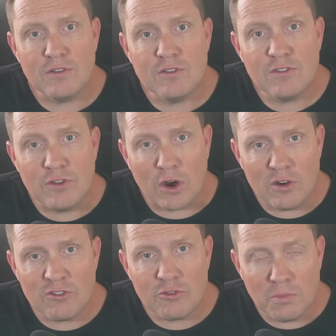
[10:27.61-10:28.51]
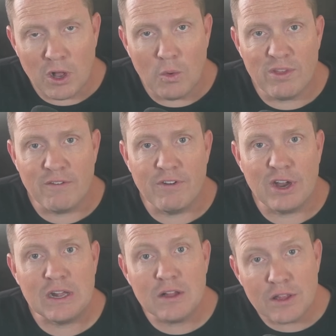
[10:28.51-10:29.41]
start small with a
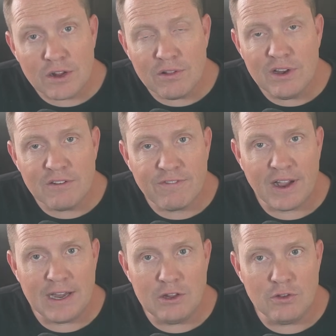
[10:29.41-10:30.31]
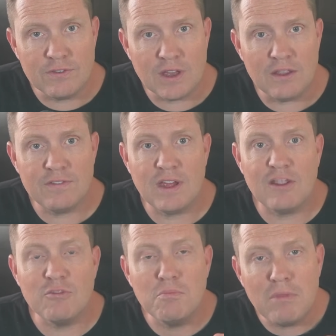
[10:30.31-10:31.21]
very clearly defined use case that
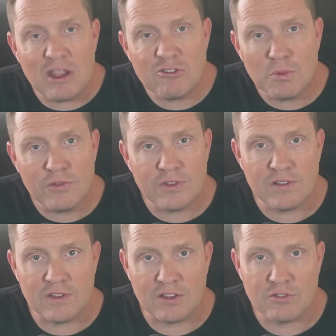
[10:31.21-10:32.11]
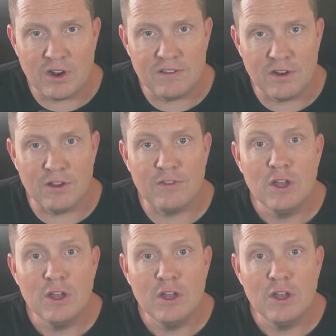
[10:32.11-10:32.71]
has measurable success criteria.